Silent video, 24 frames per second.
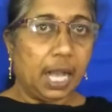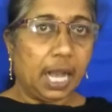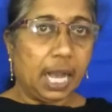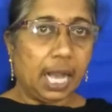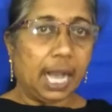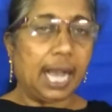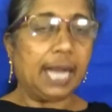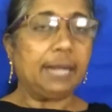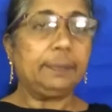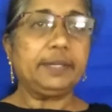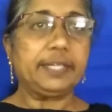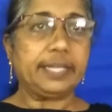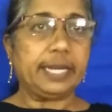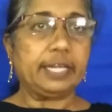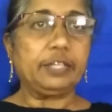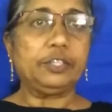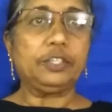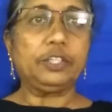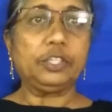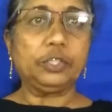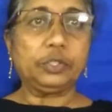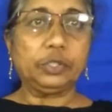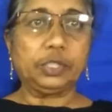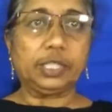I'll be
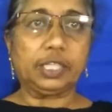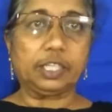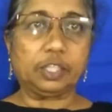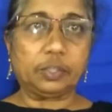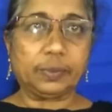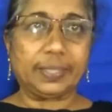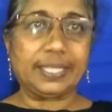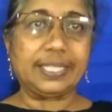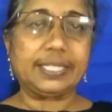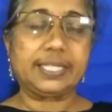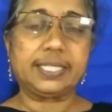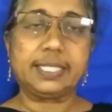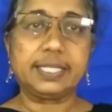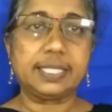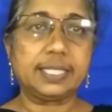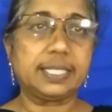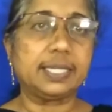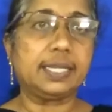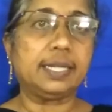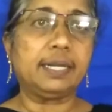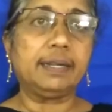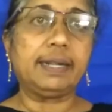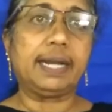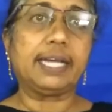telling you the questions
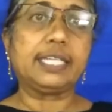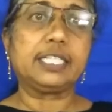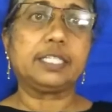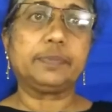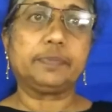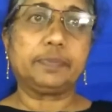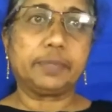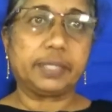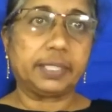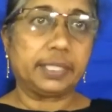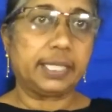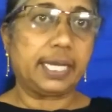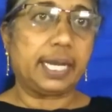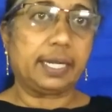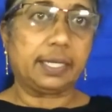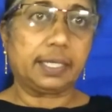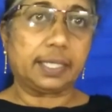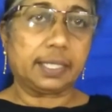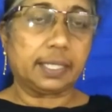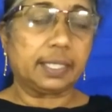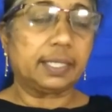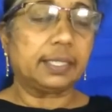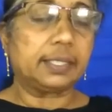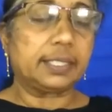here as per
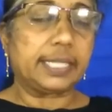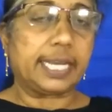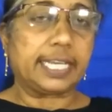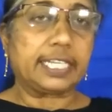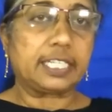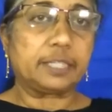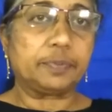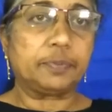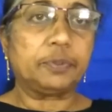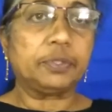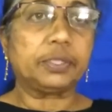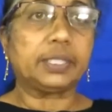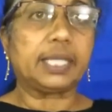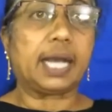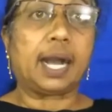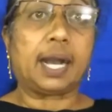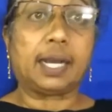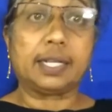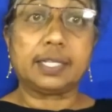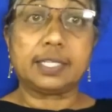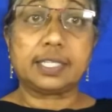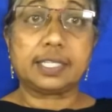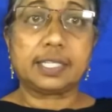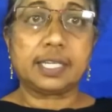their textbook, the
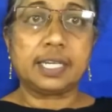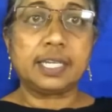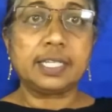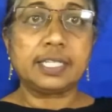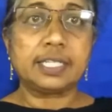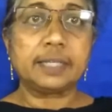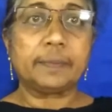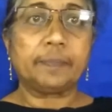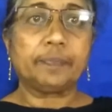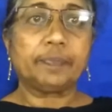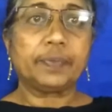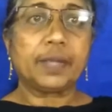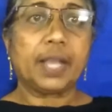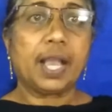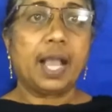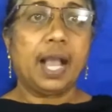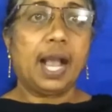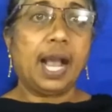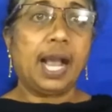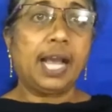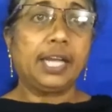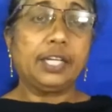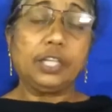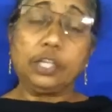answers,
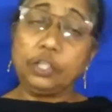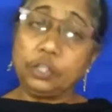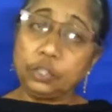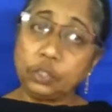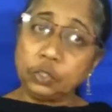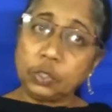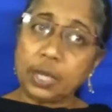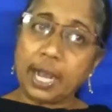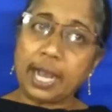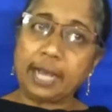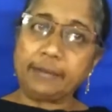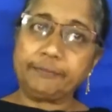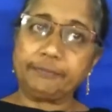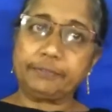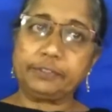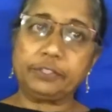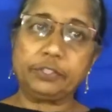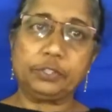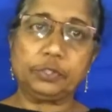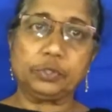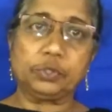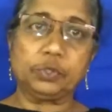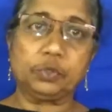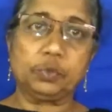and you have to
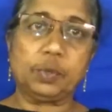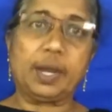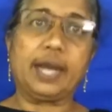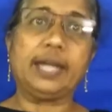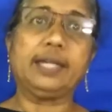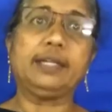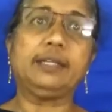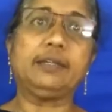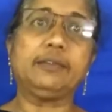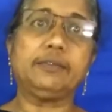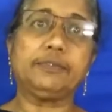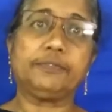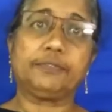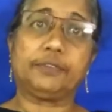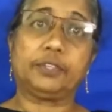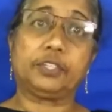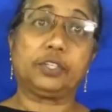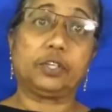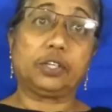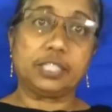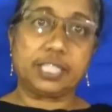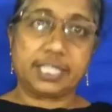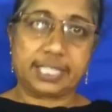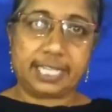do one for
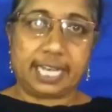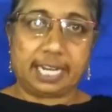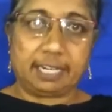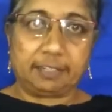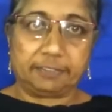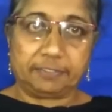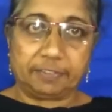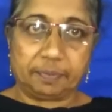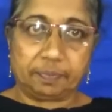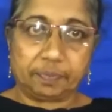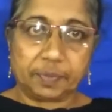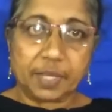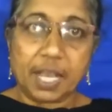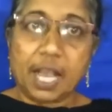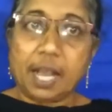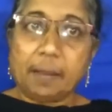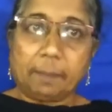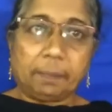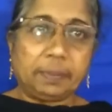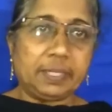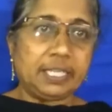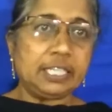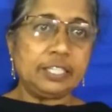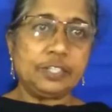yourself.
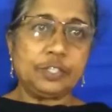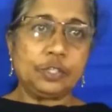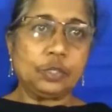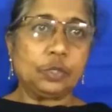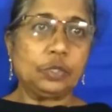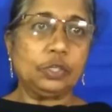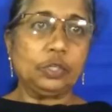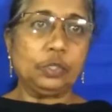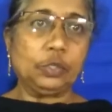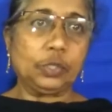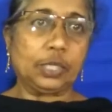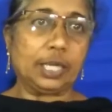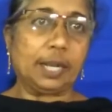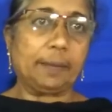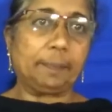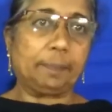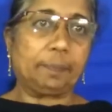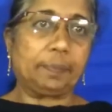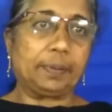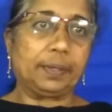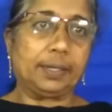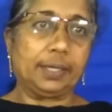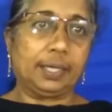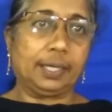Please don't look
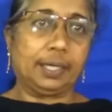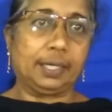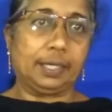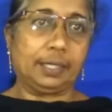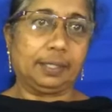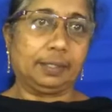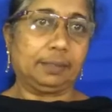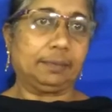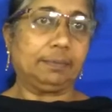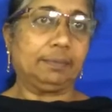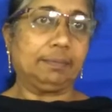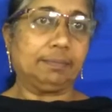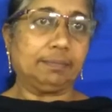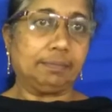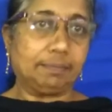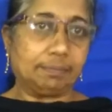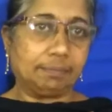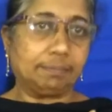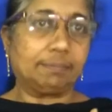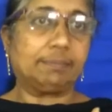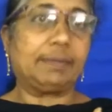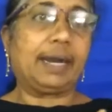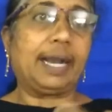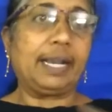up
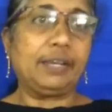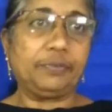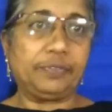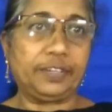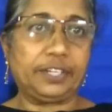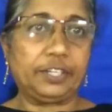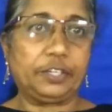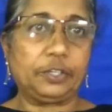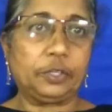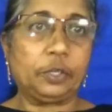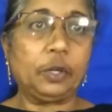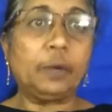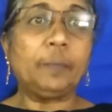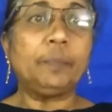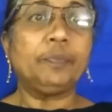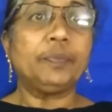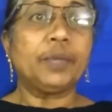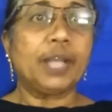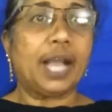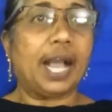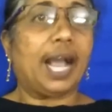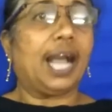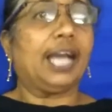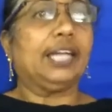my video
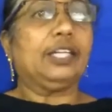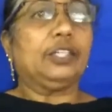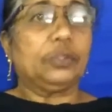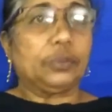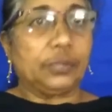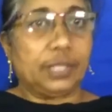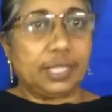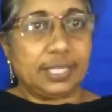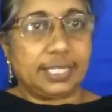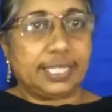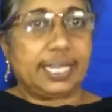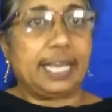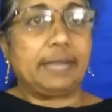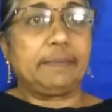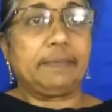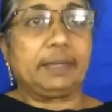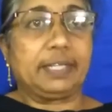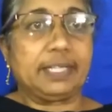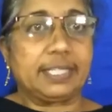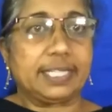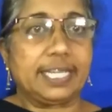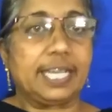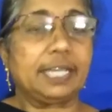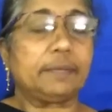and do the same
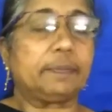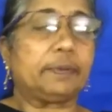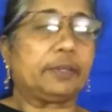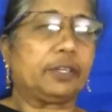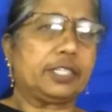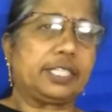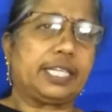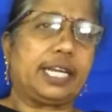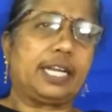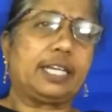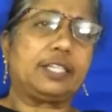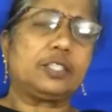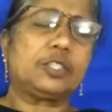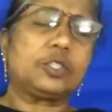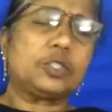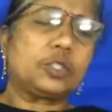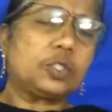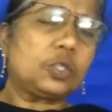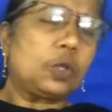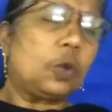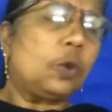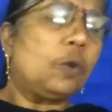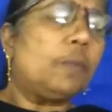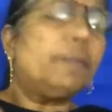insect because there are
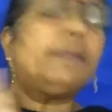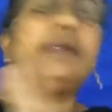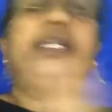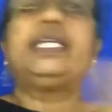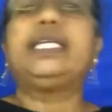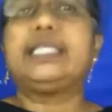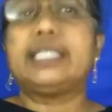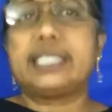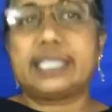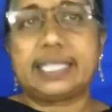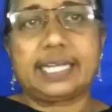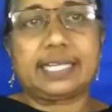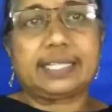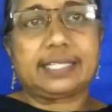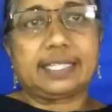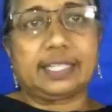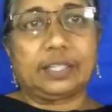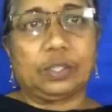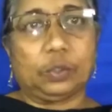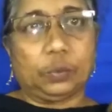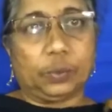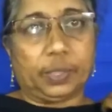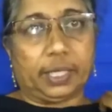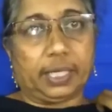so many insects in
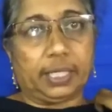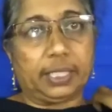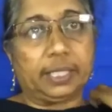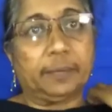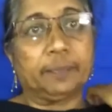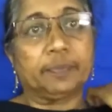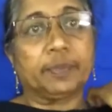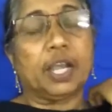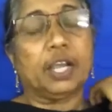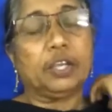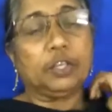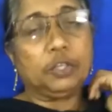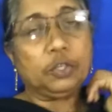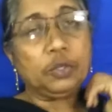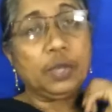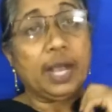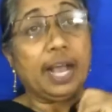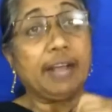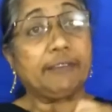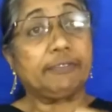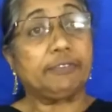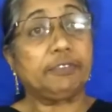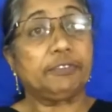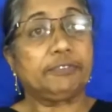the world. You
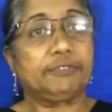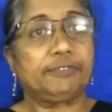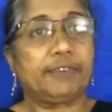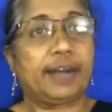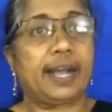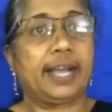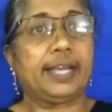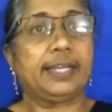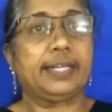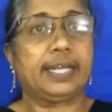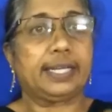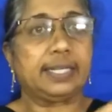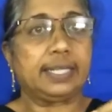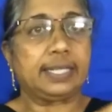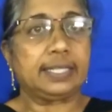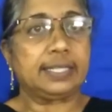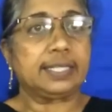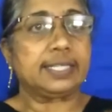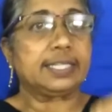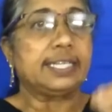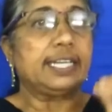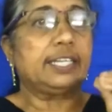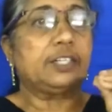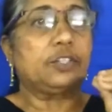have to find an
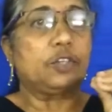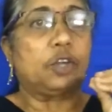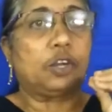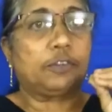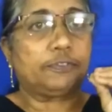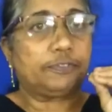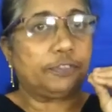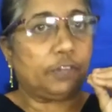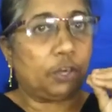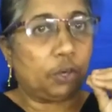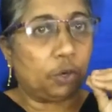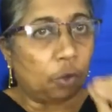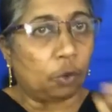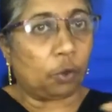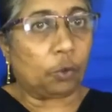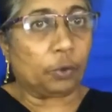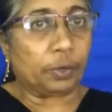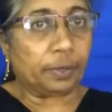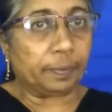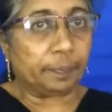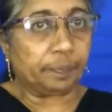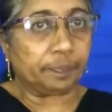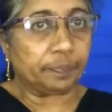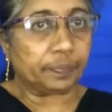insect of your
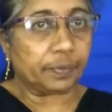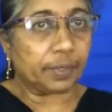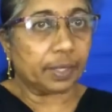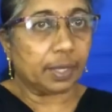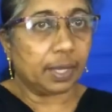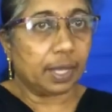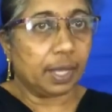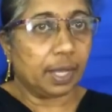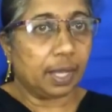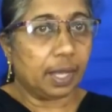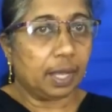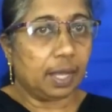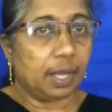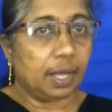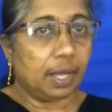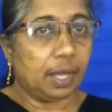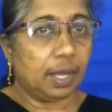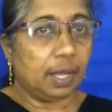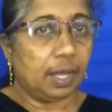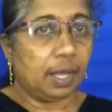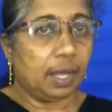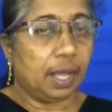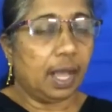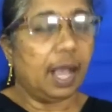own
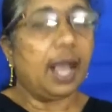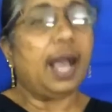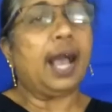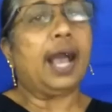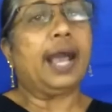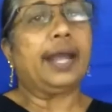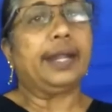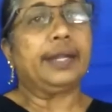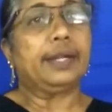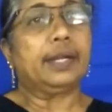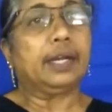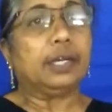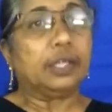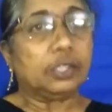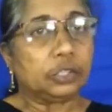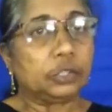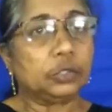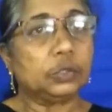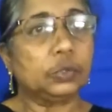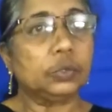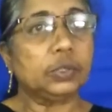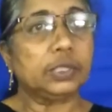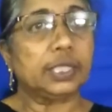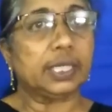and
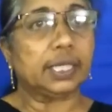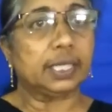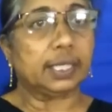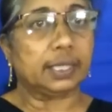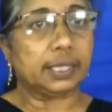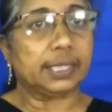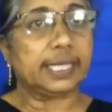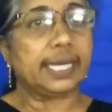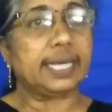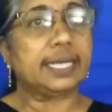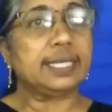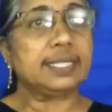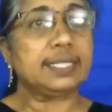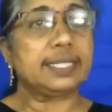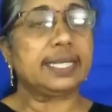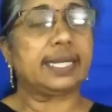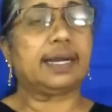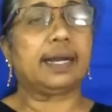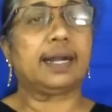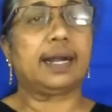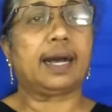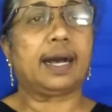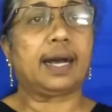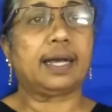do the things that
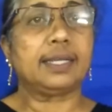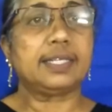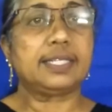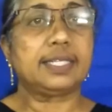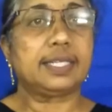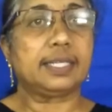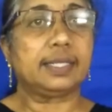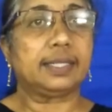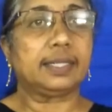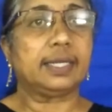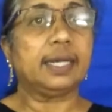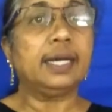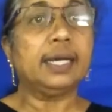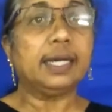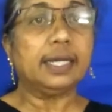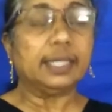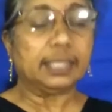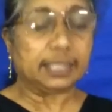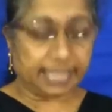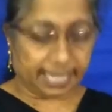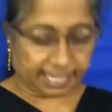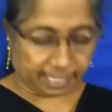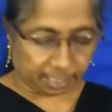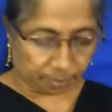are asked in the
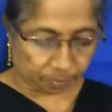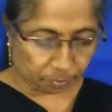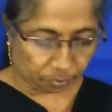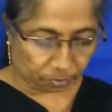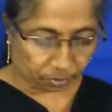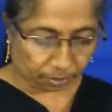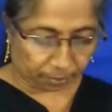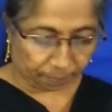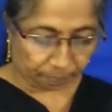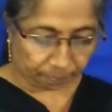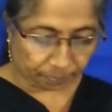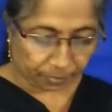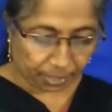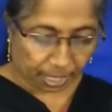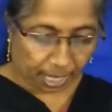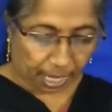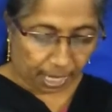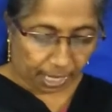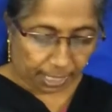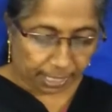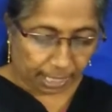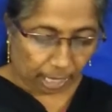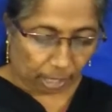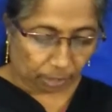textbook.
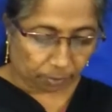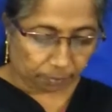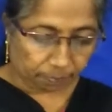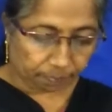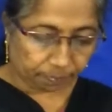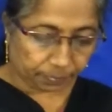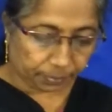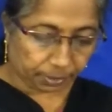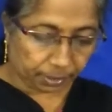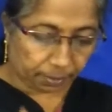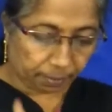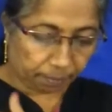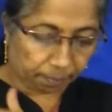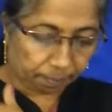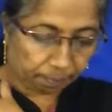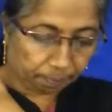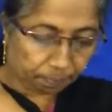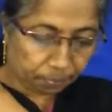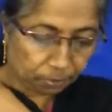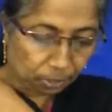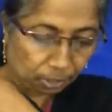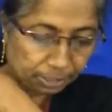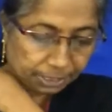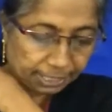Now,
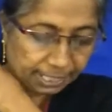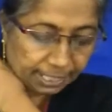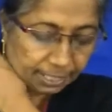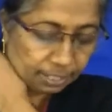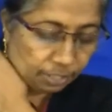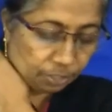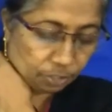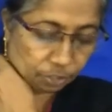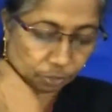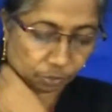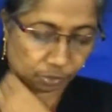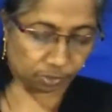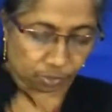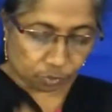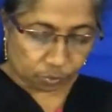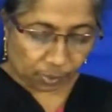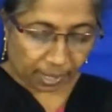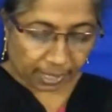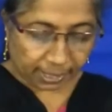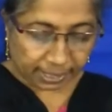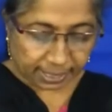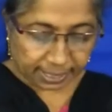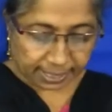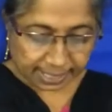project, choose
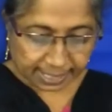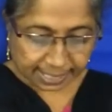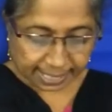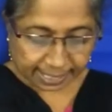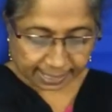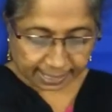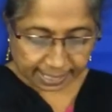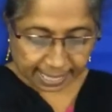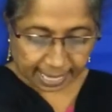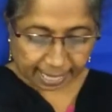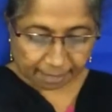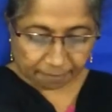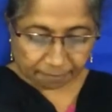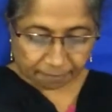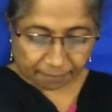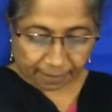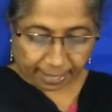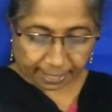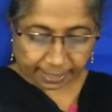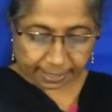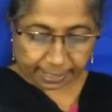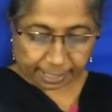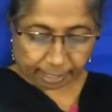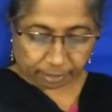one insect and
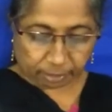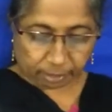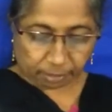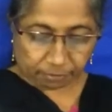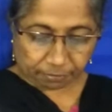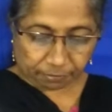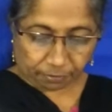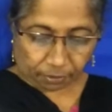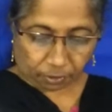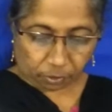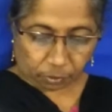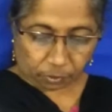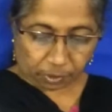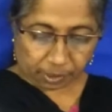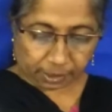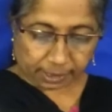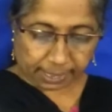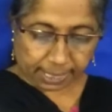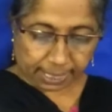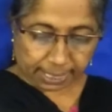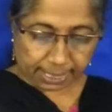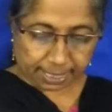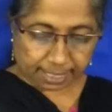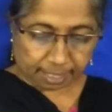find out the following
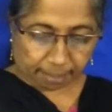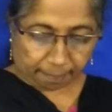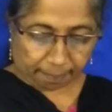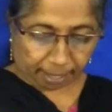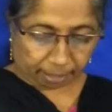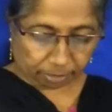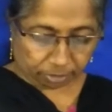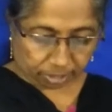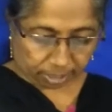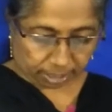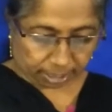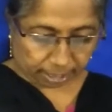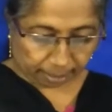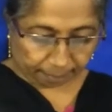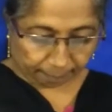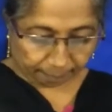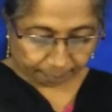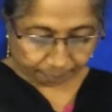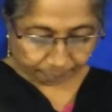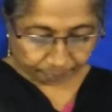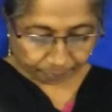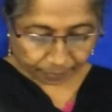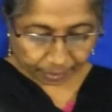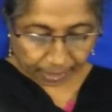things about
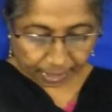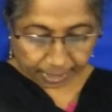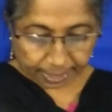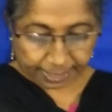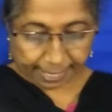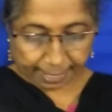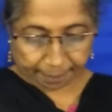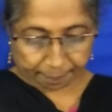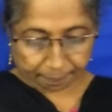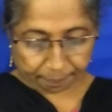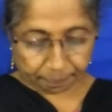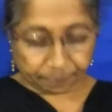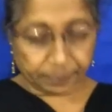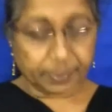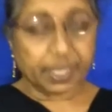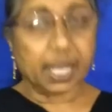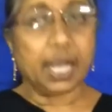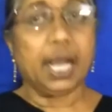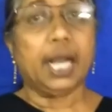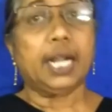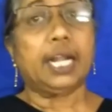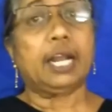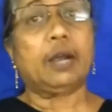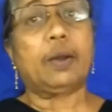it. Name.
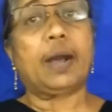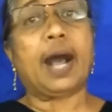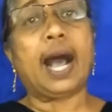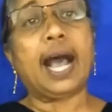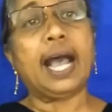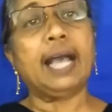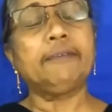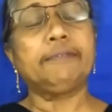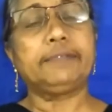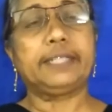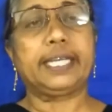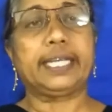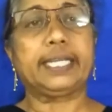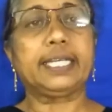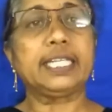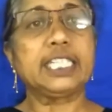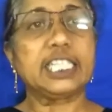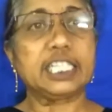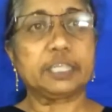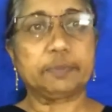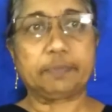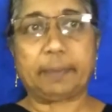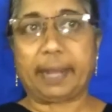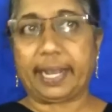Now I have taken
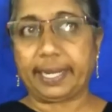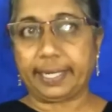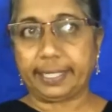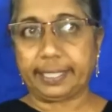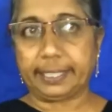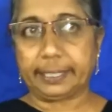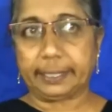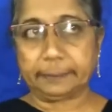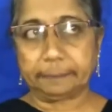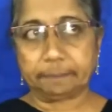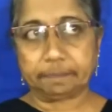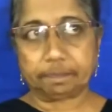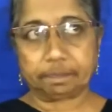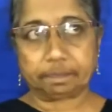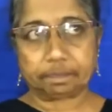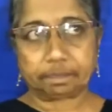spider.